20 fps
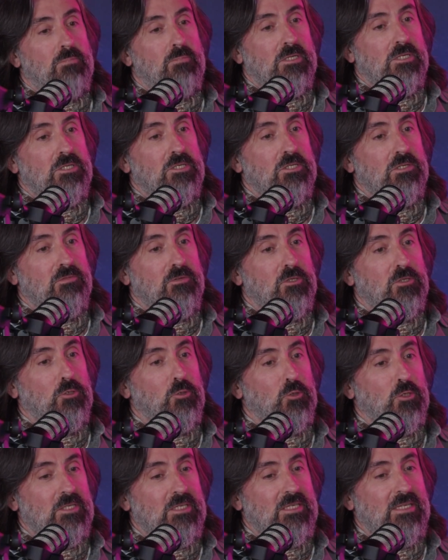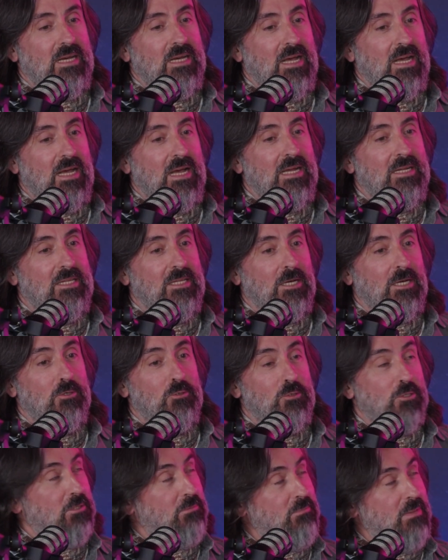positions of authority had the
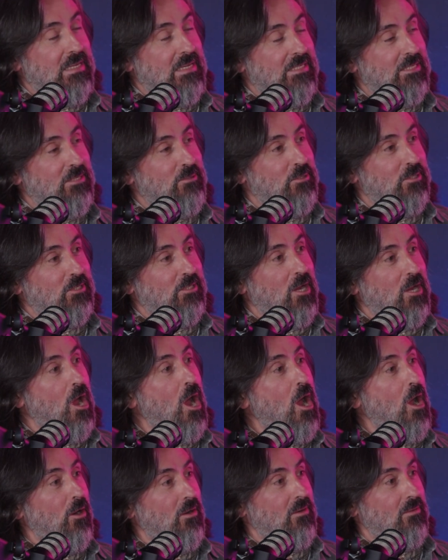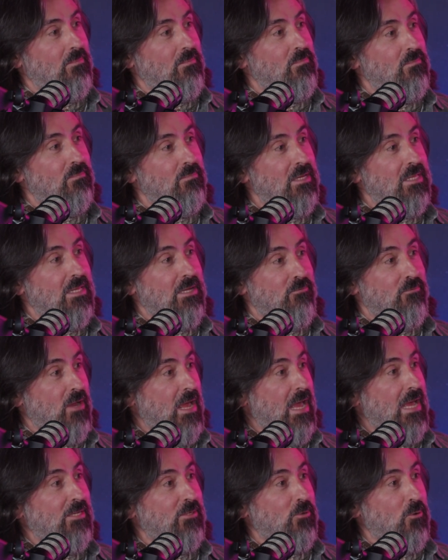country's best interests at heart, be they
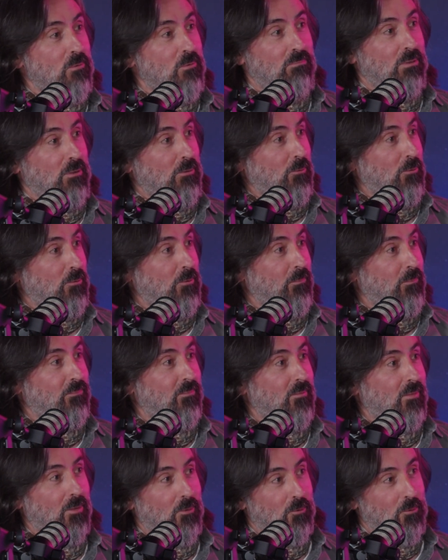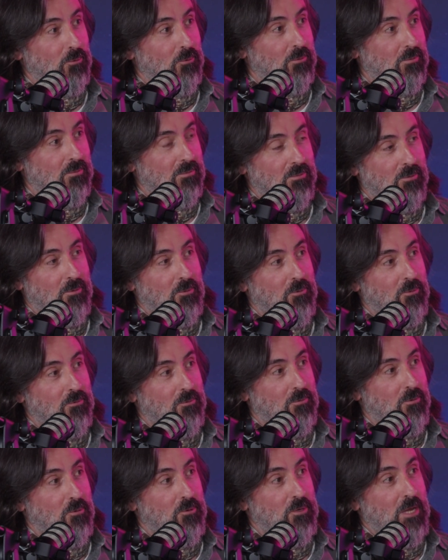red or blue
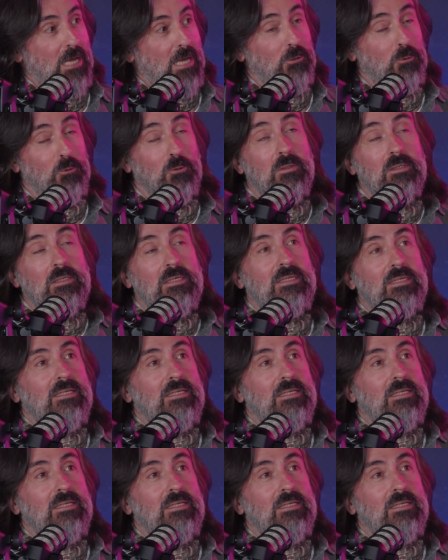or yellow.